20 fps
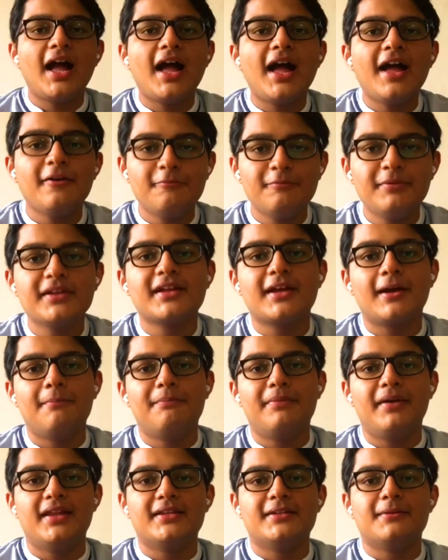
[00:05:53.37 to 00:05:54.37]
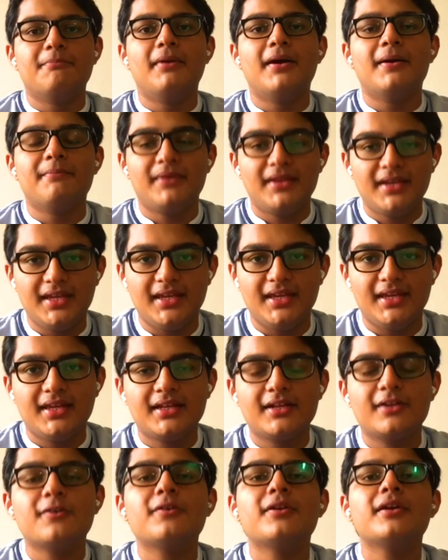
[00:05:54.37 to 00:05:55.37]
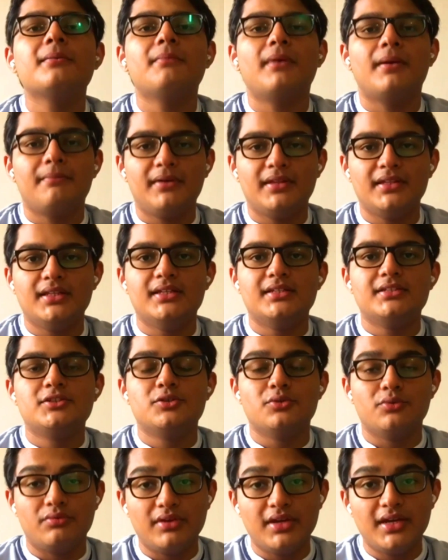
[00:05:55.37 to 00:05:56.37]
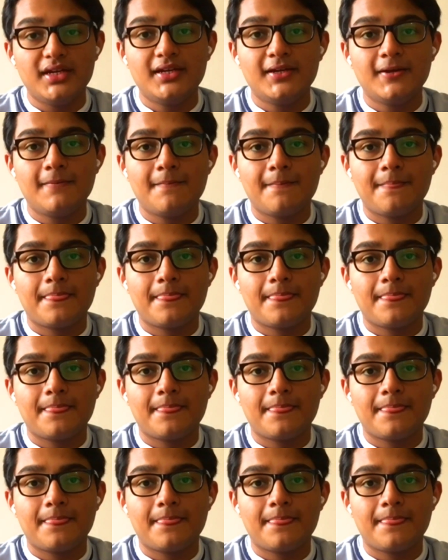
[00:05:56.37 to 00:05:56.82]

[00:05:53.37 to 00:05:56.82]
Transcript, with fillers: I have been compelled by many, including my mother, to read